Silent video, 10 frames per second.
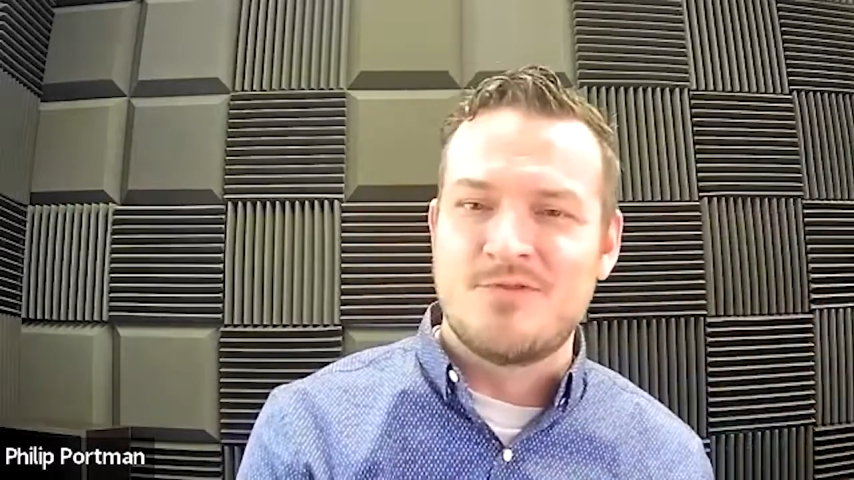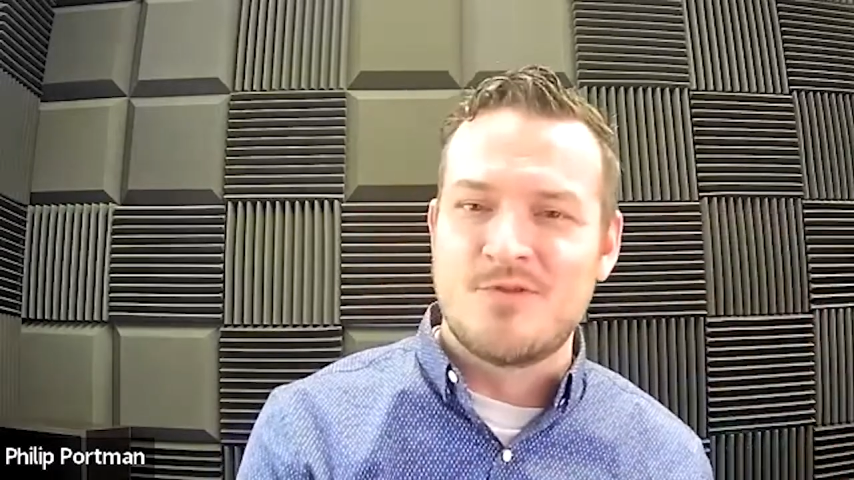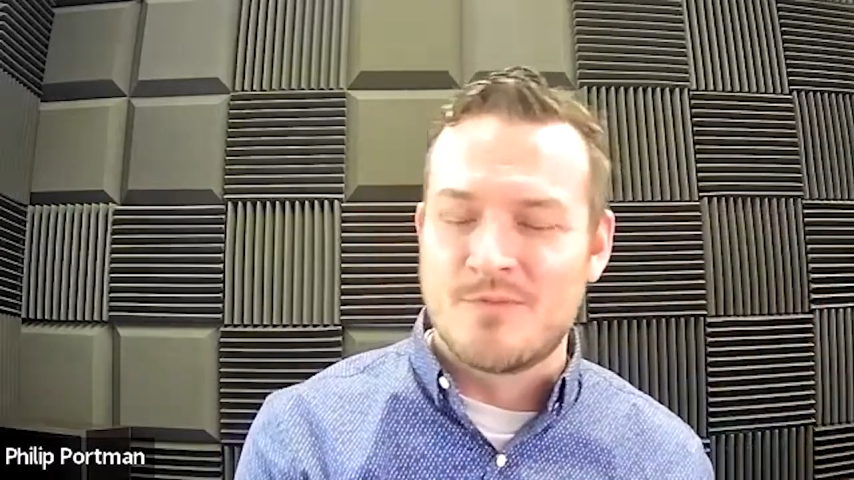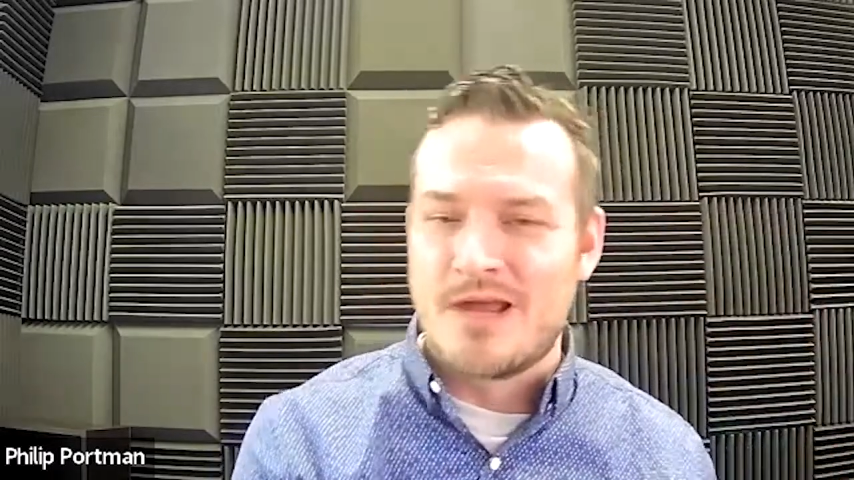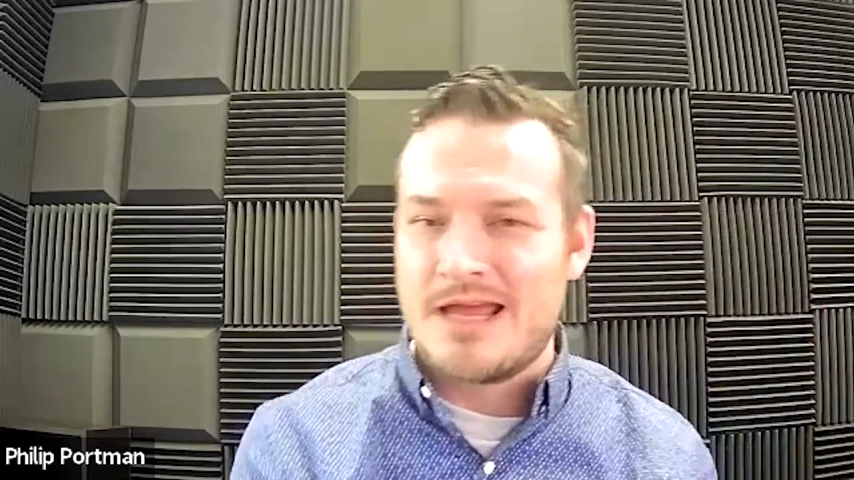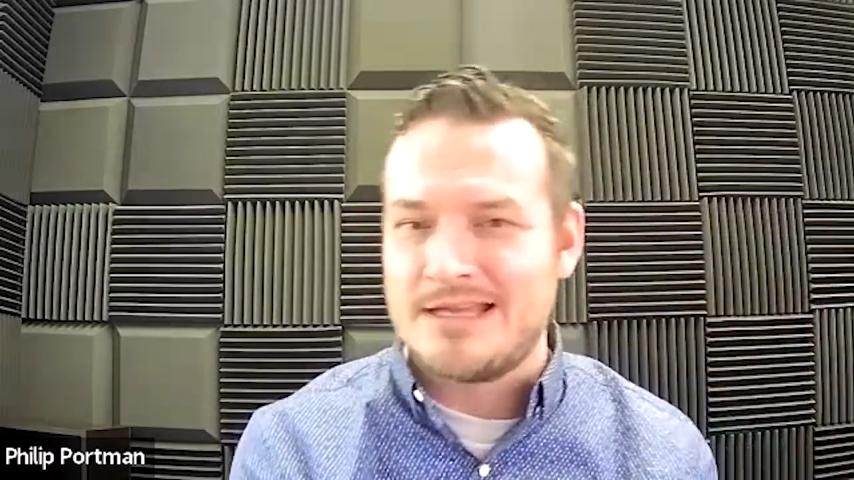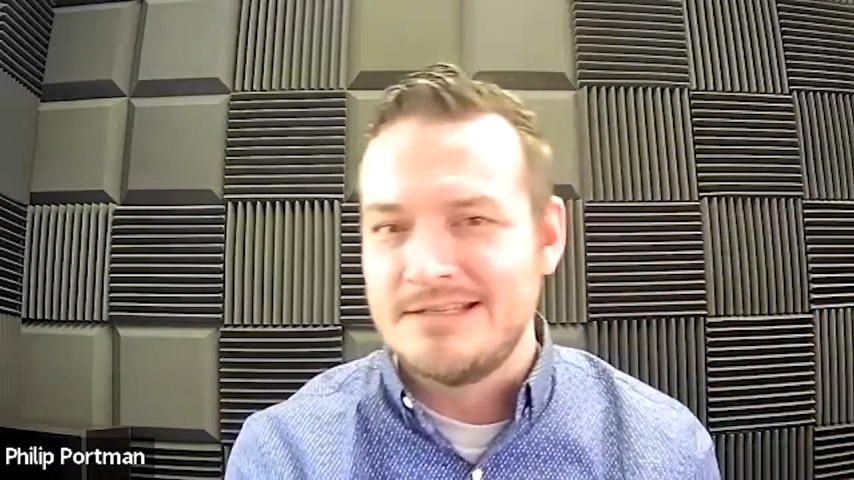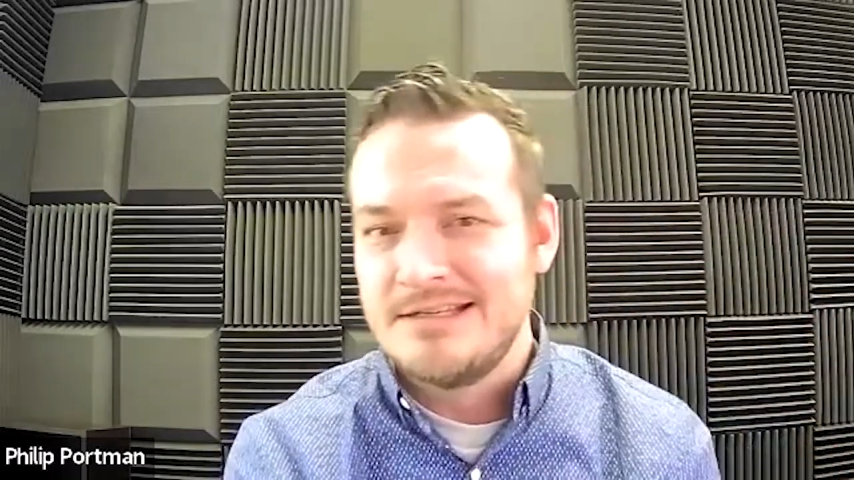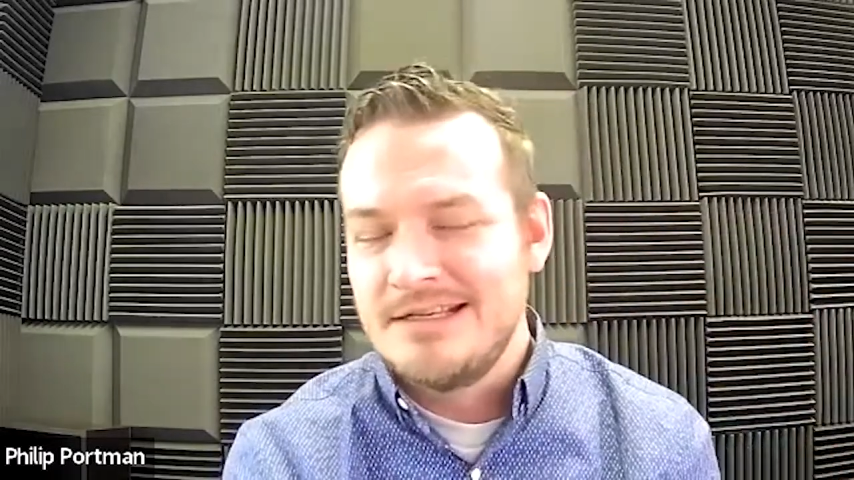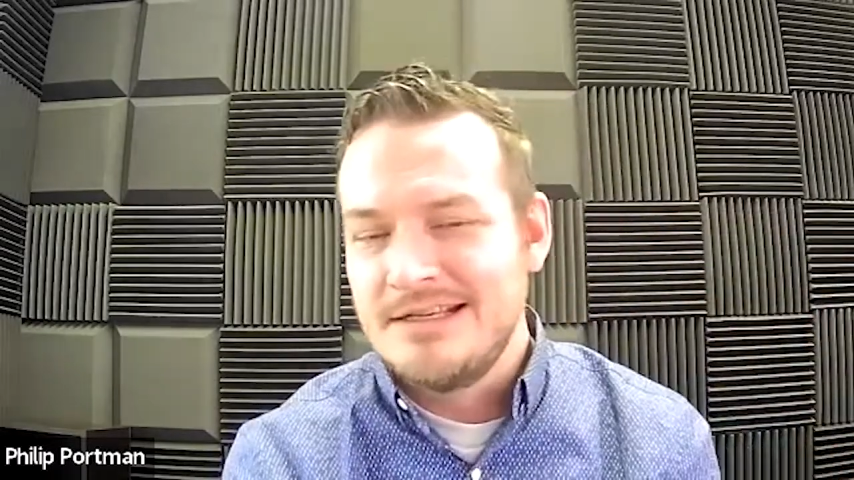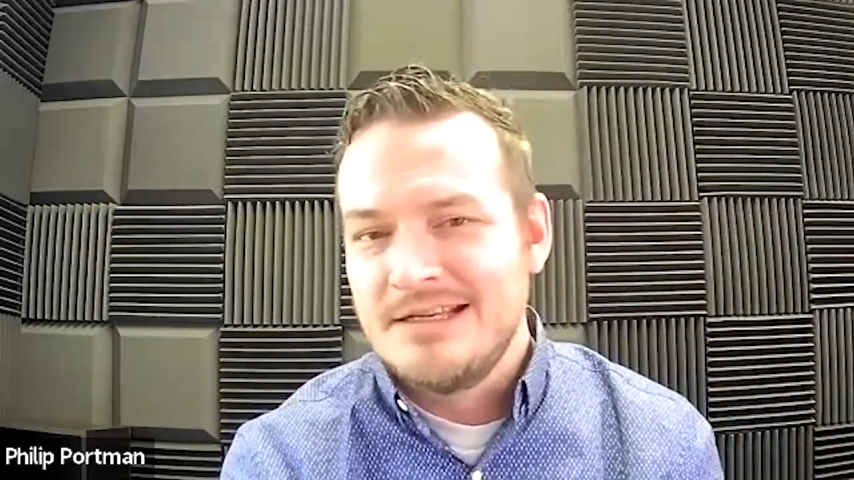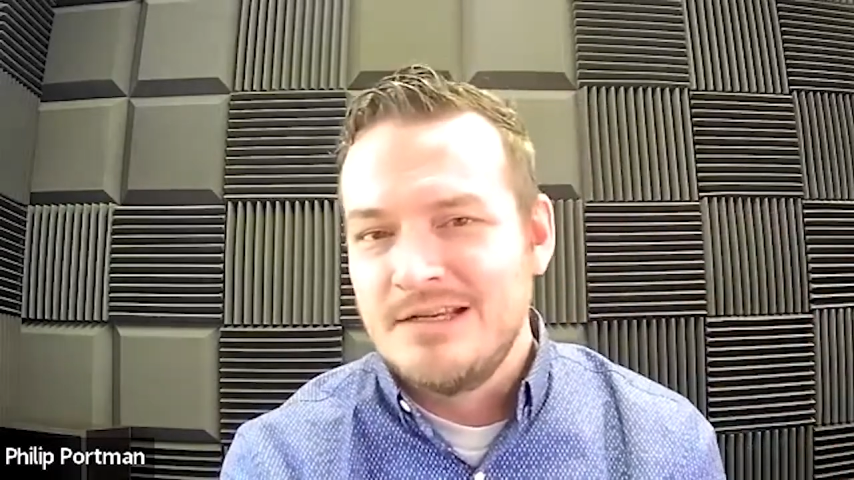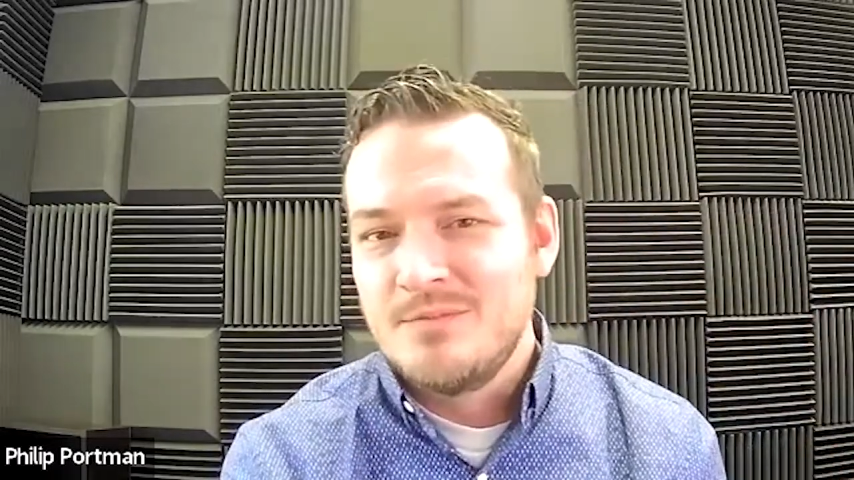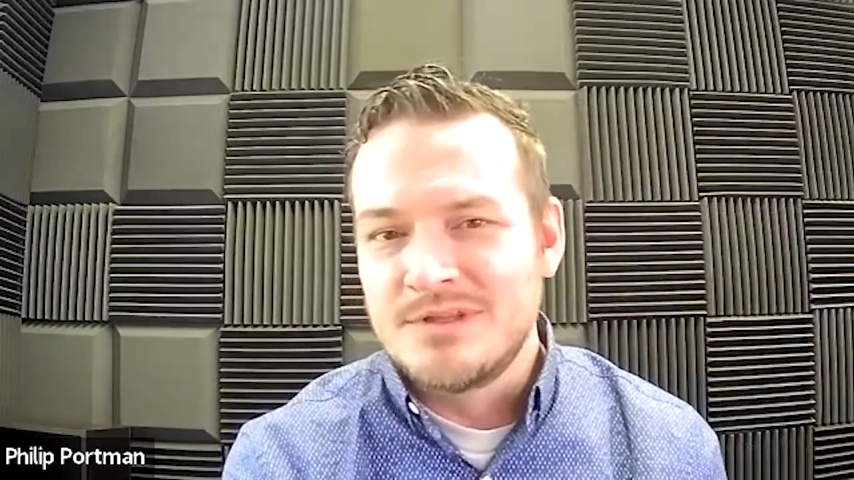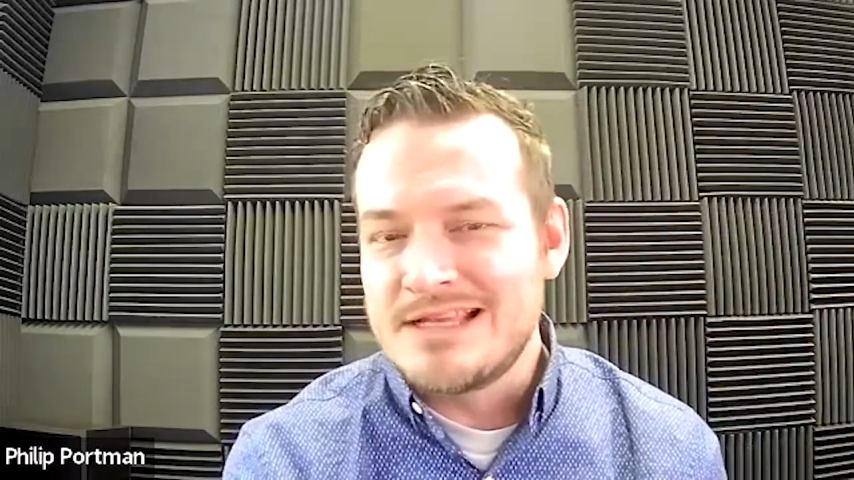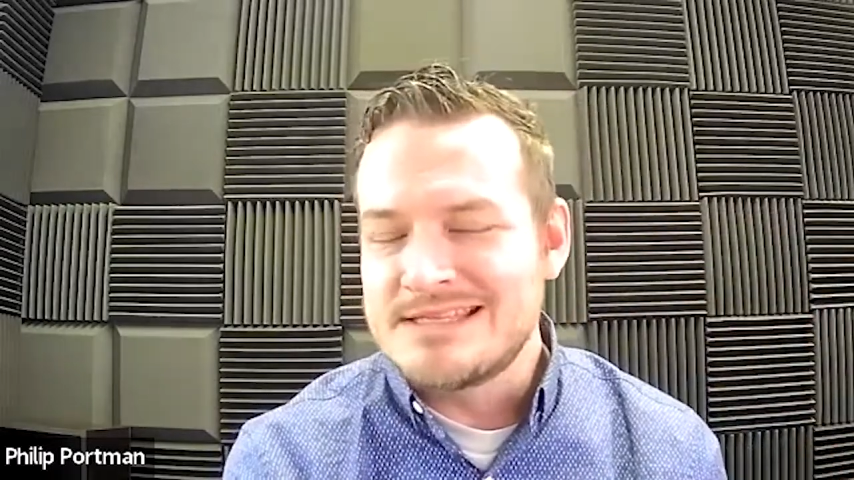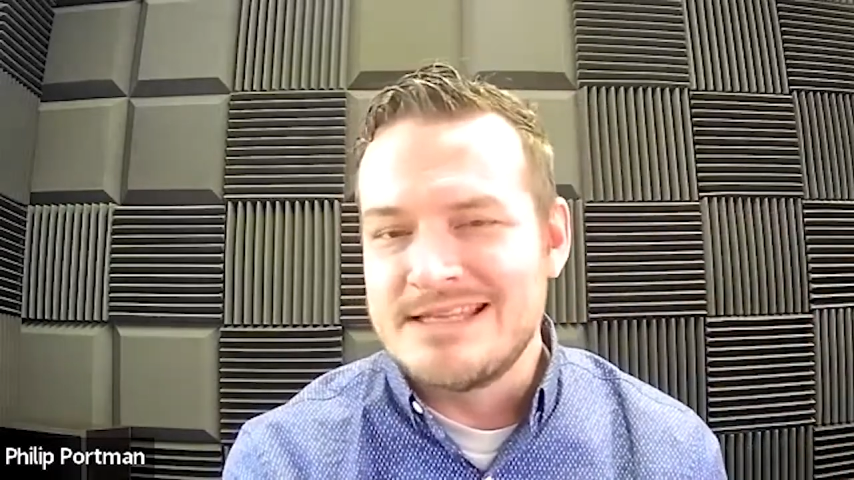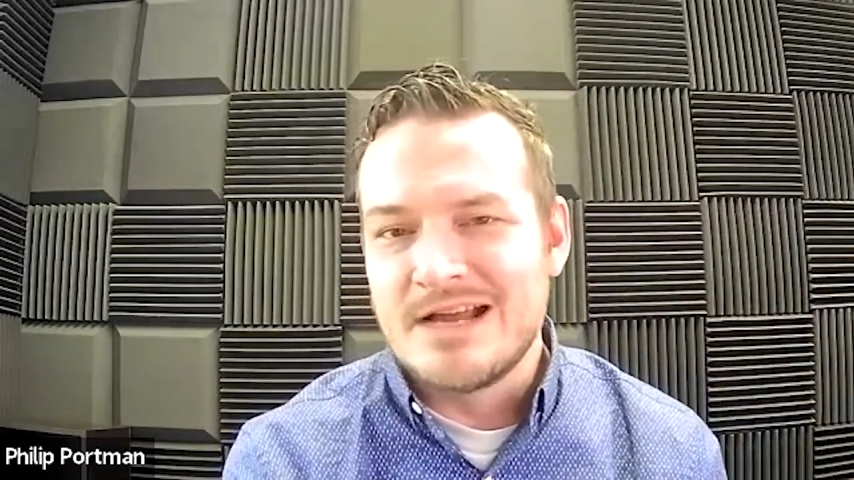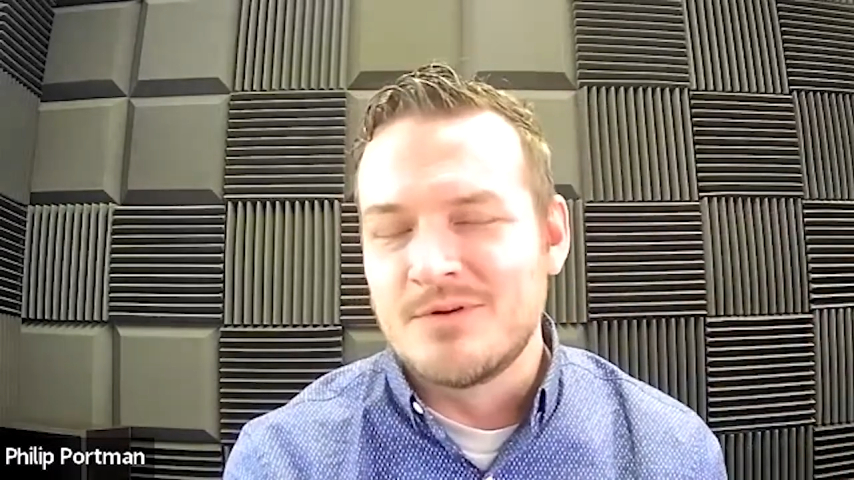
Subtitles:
format, but that's not